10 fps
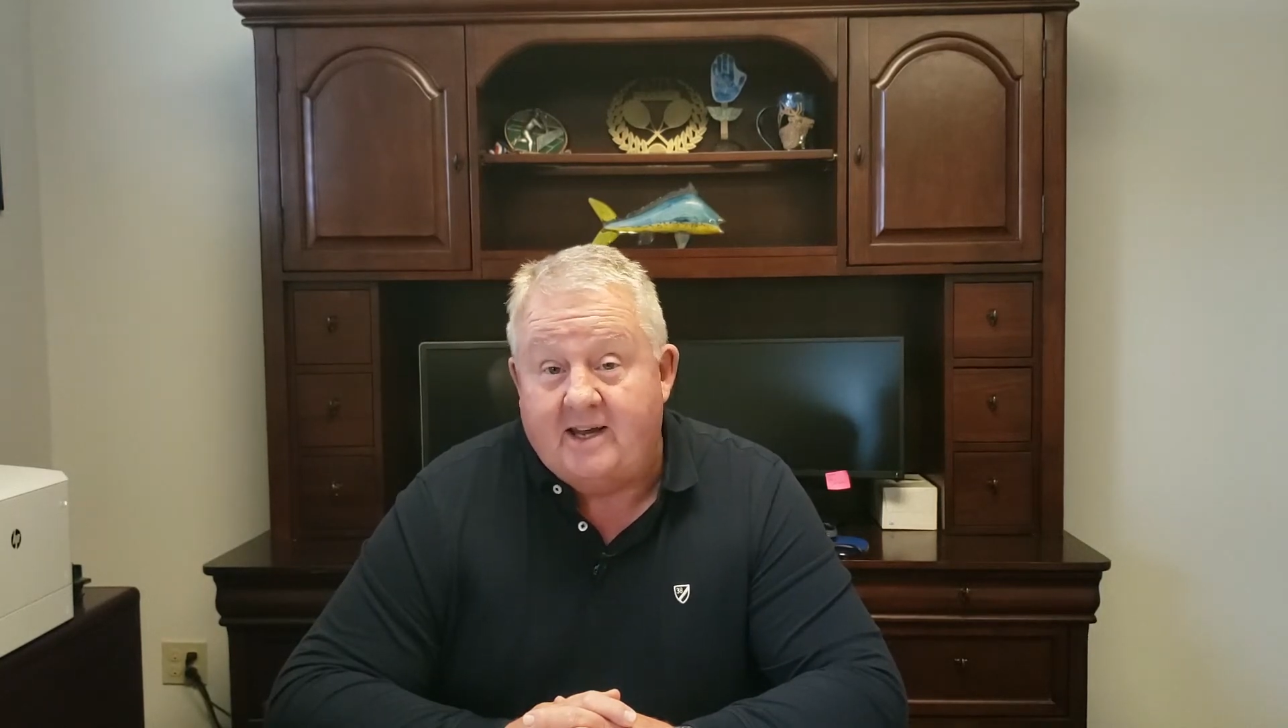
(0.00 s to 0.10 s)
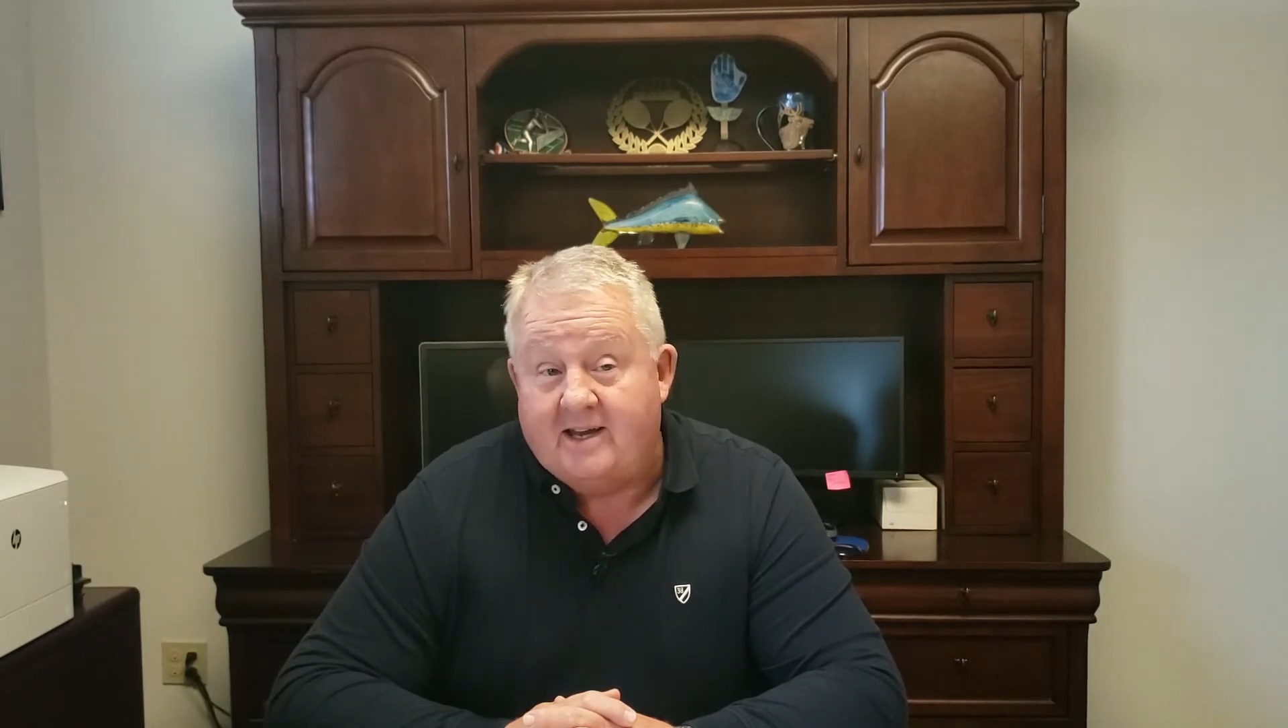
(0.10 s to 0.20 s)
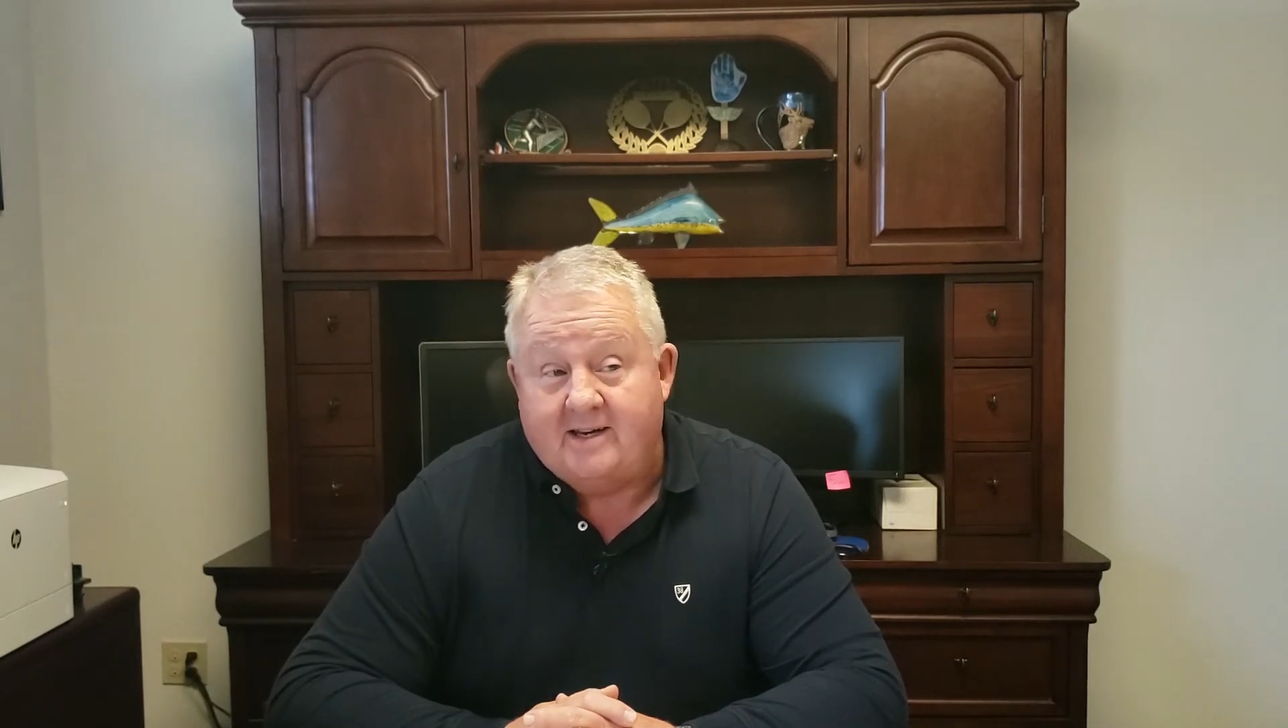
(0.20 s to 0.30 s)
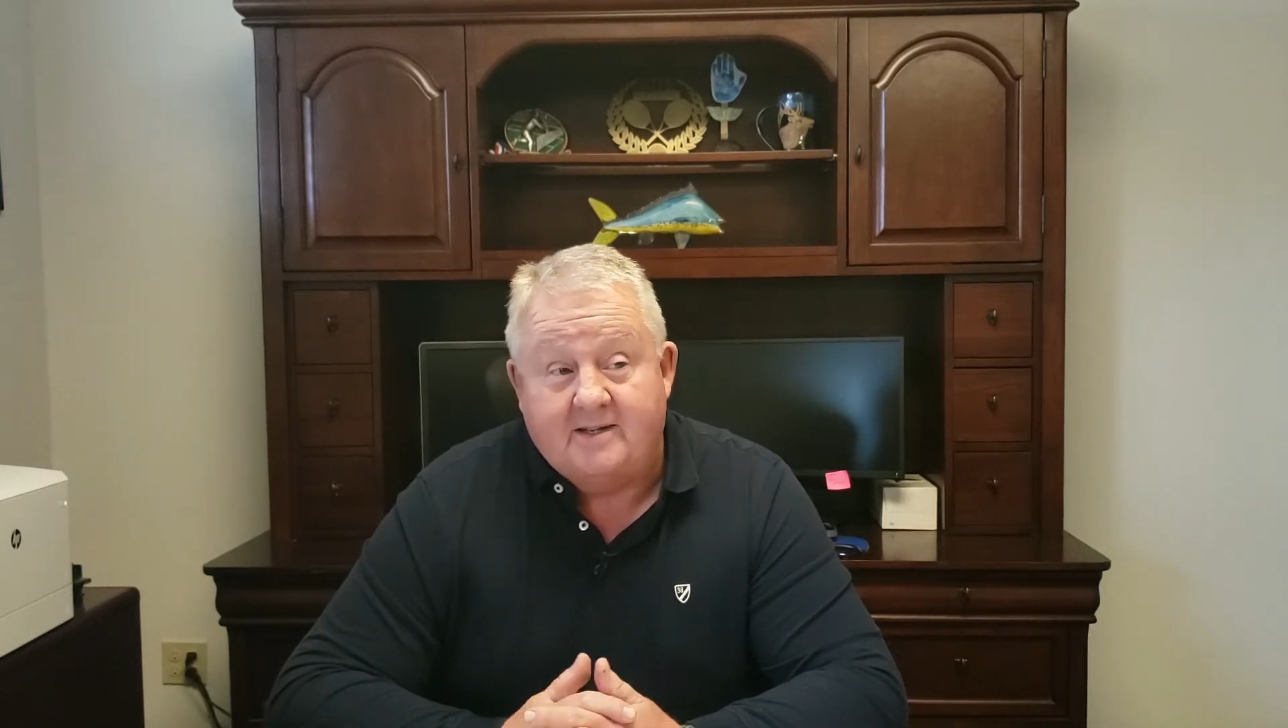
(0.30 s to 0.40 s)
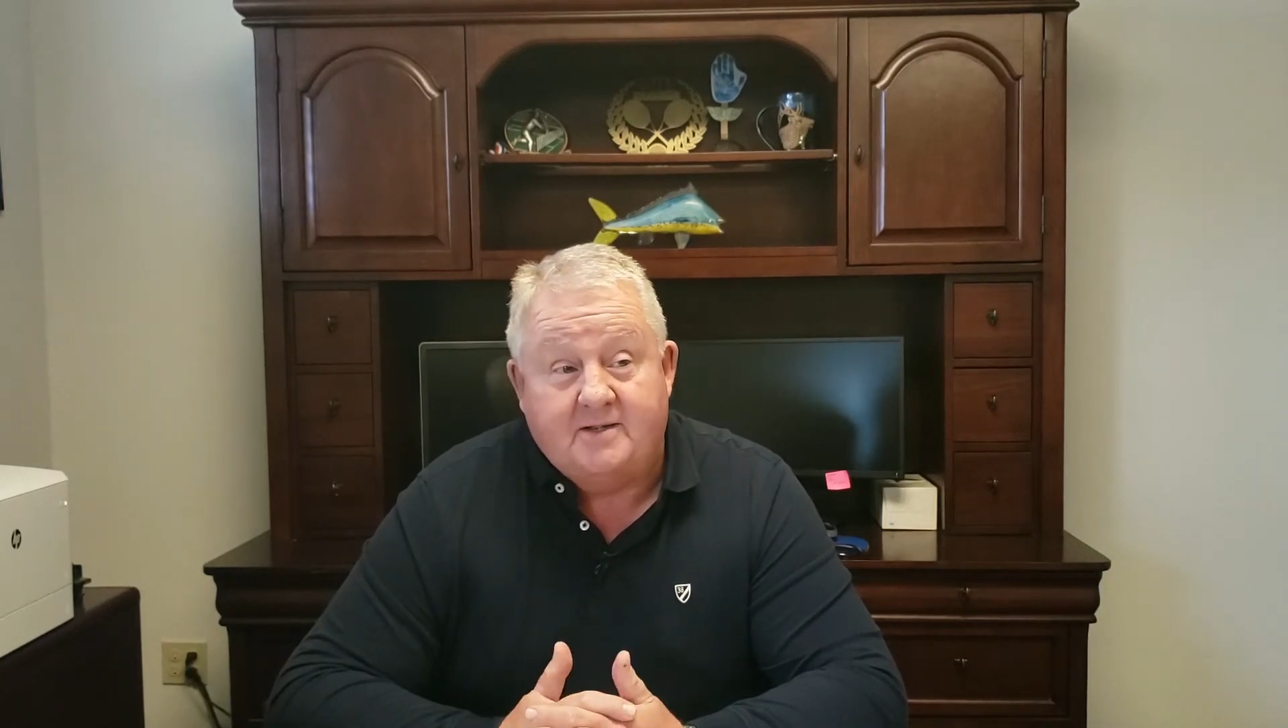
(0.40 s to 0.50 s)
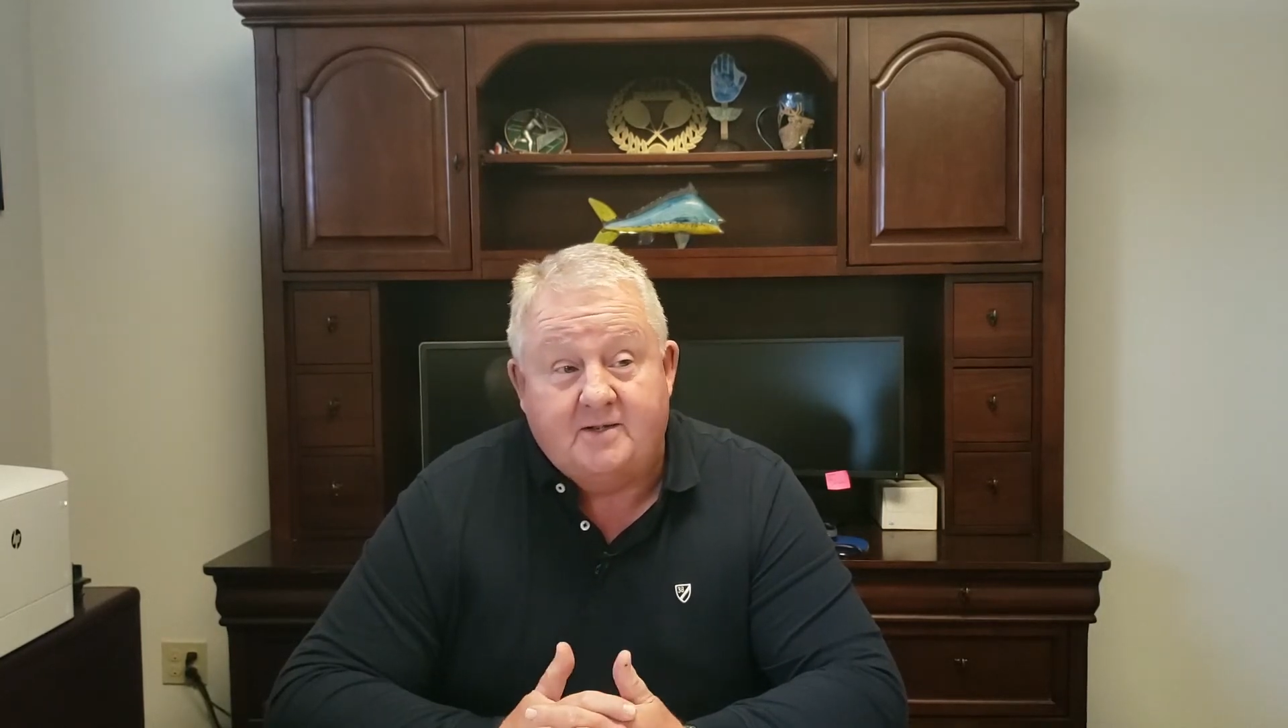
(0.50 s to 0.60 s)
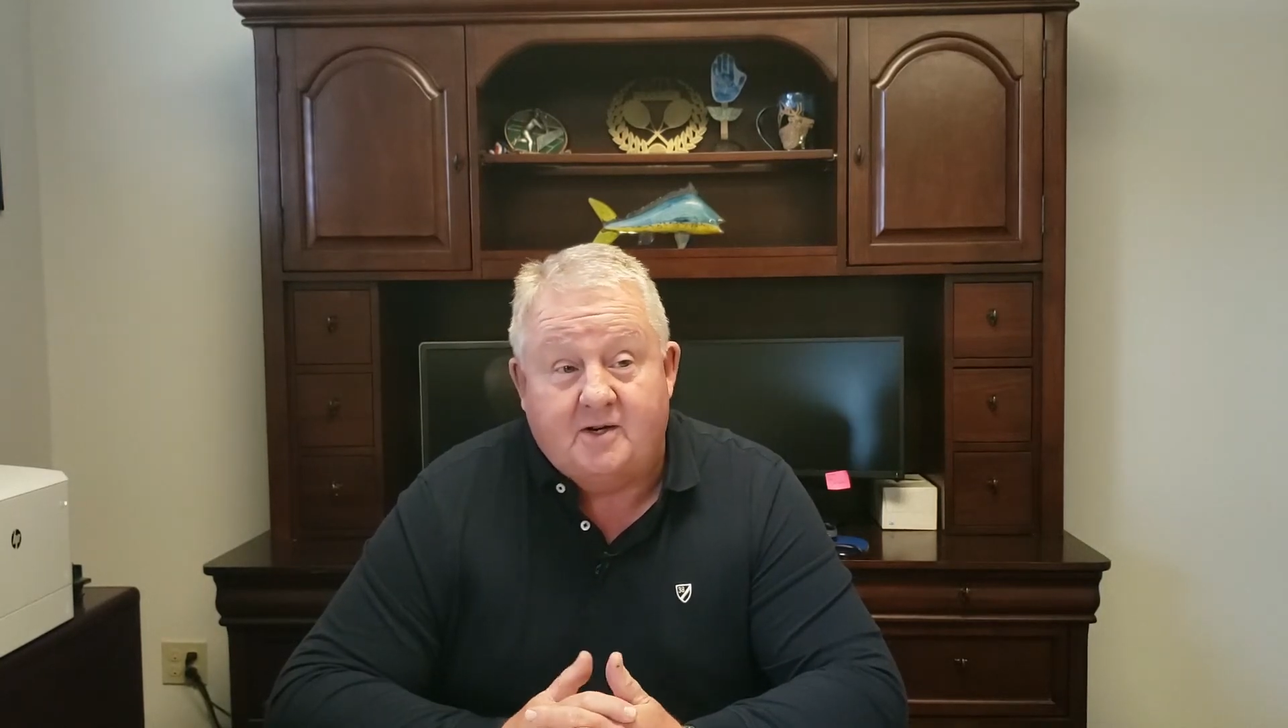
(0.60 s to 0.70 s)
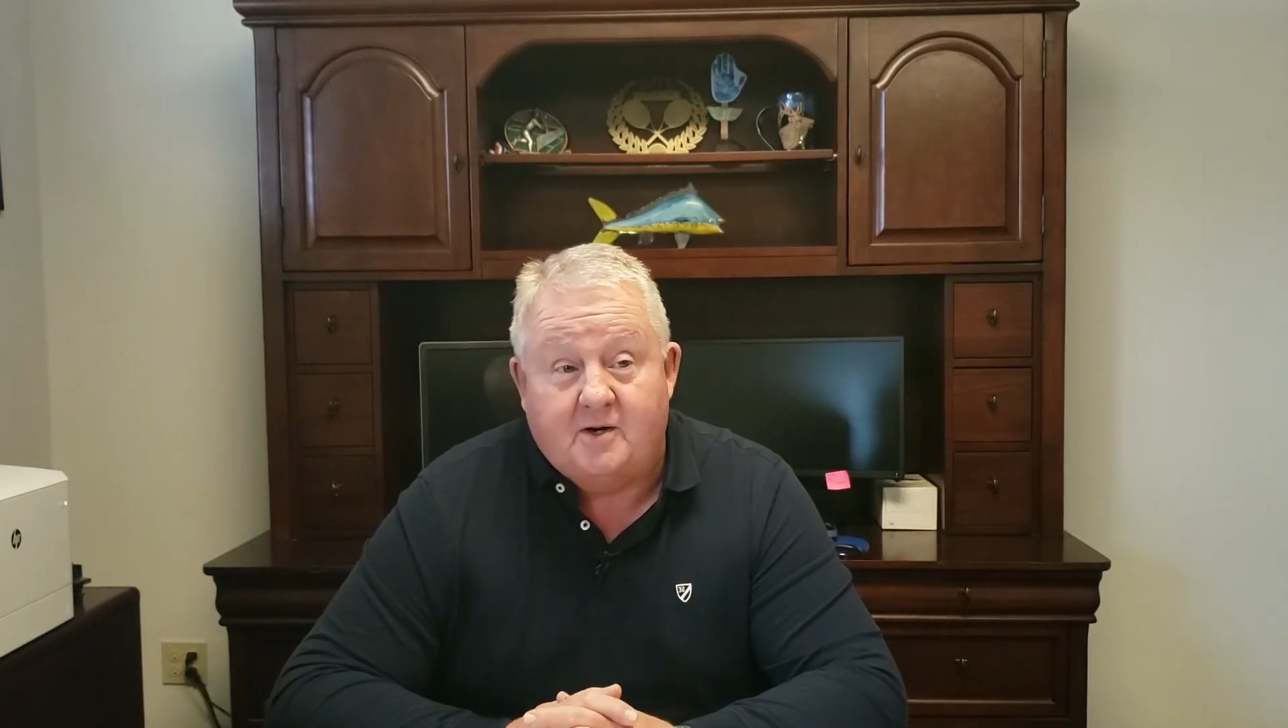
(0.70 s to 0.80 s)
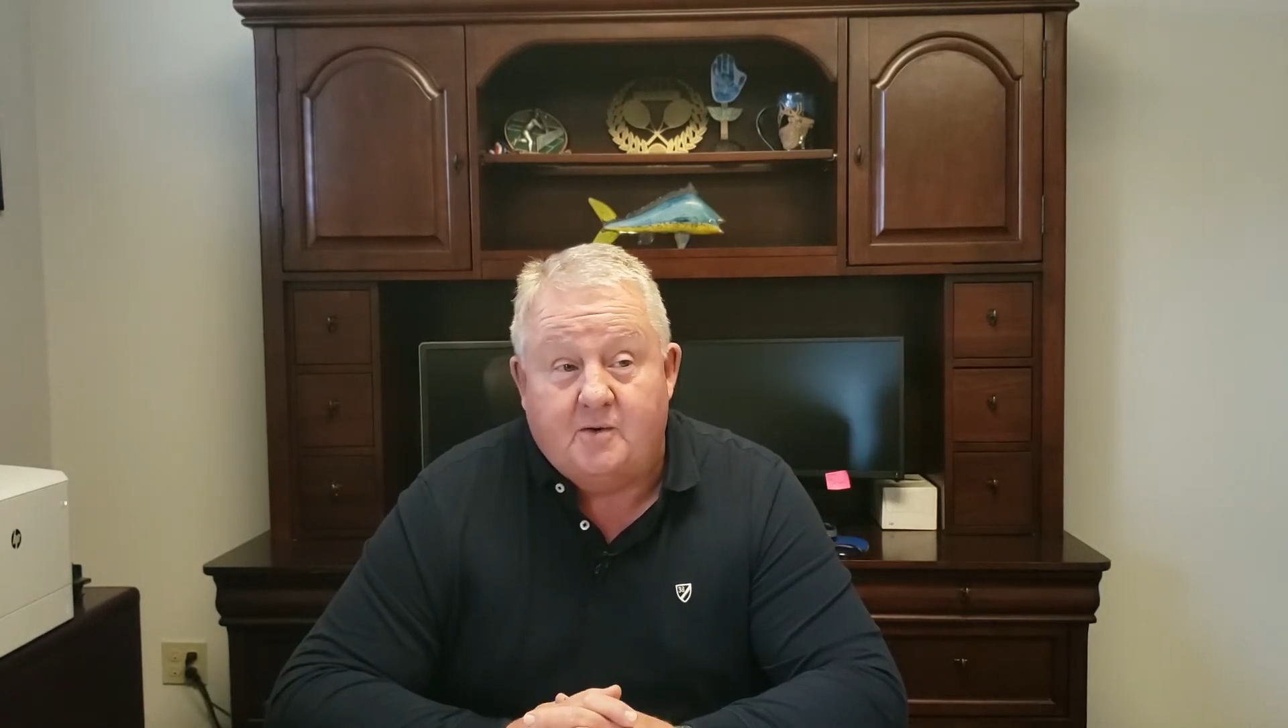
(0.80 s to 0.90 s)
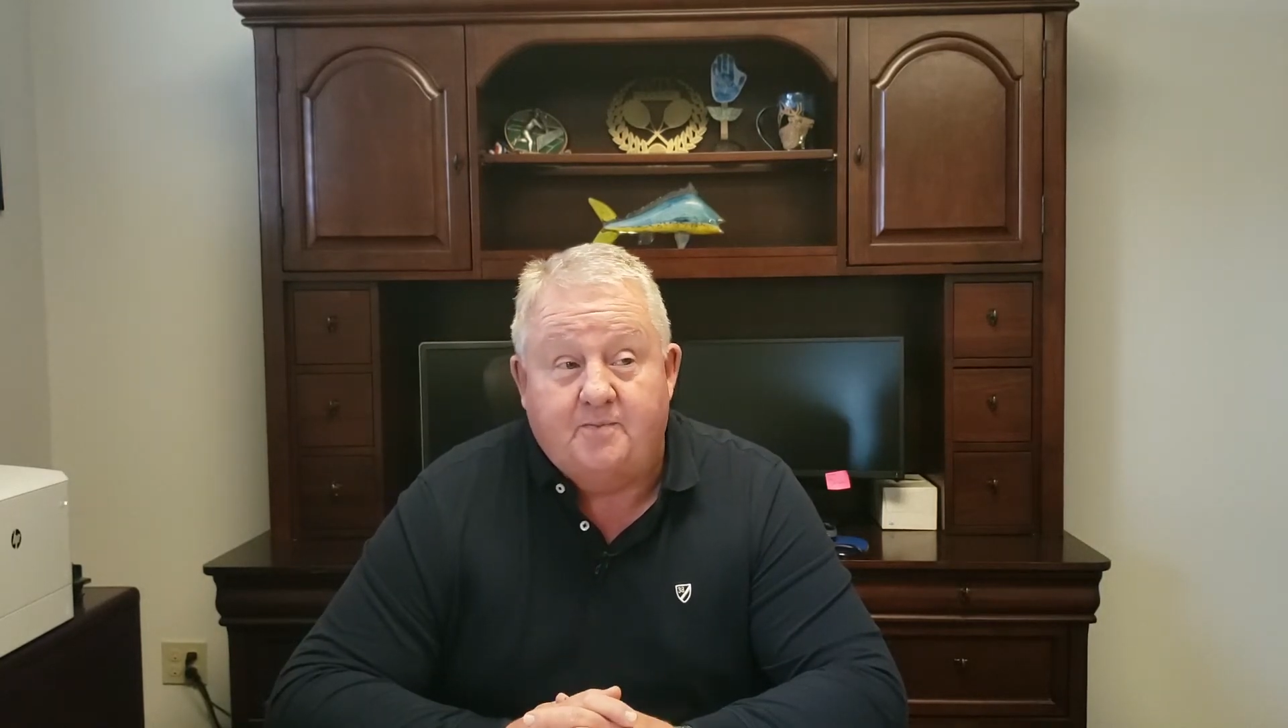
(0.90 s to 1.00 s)
And
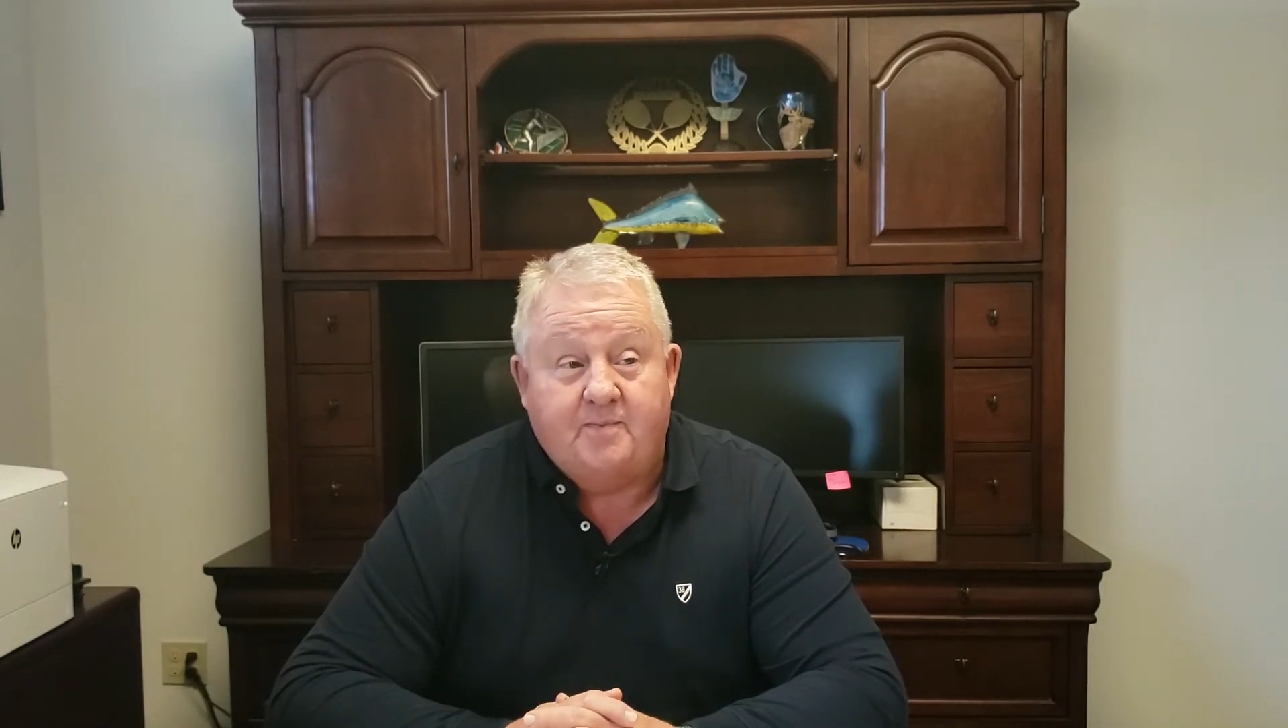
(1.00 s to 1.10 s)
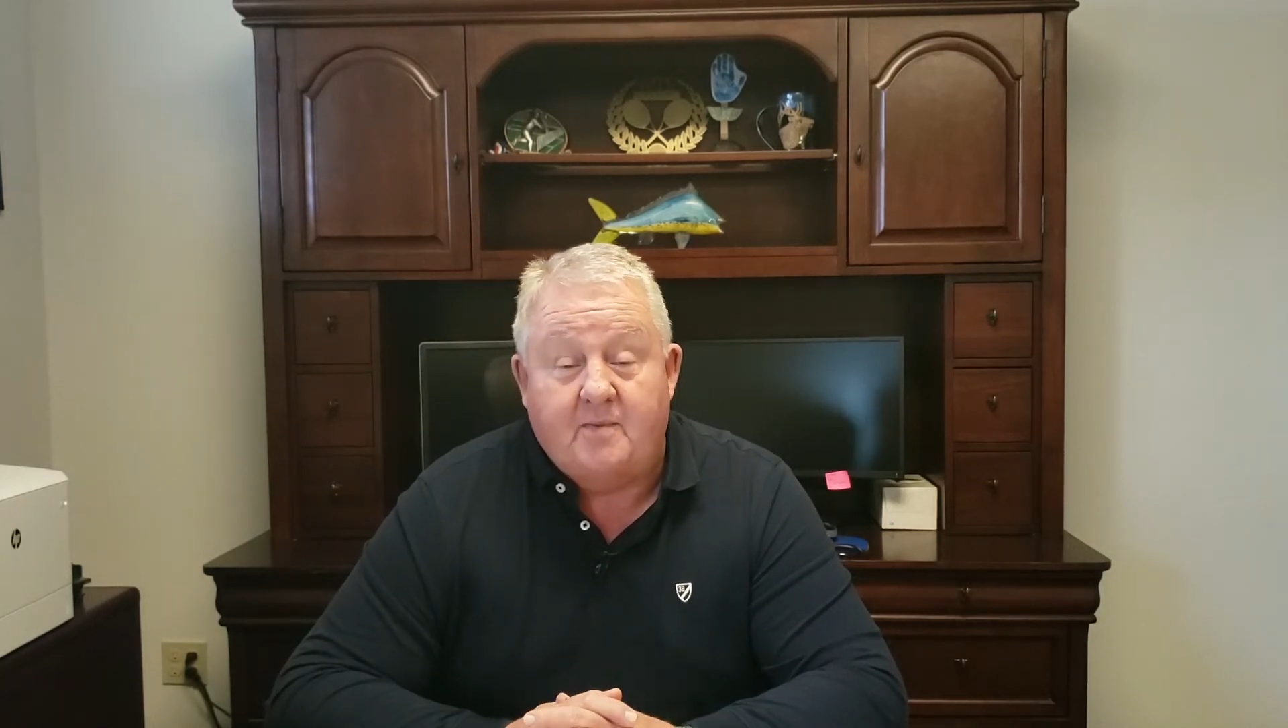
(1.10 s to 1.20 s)
so